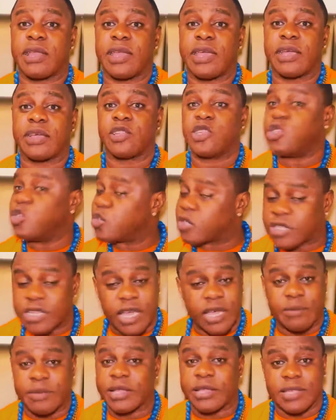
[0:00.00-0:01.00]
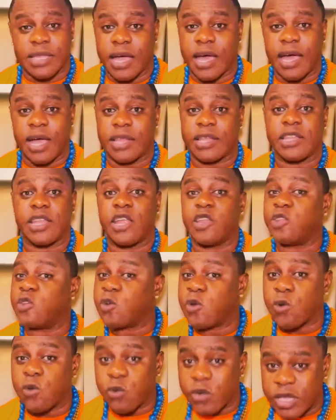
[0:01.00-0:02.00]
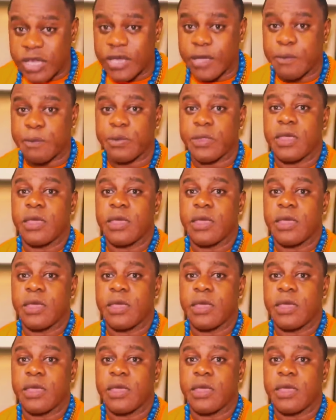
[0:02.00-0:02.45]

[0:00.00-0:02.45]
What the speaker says: Leng, no time at all, in a no way.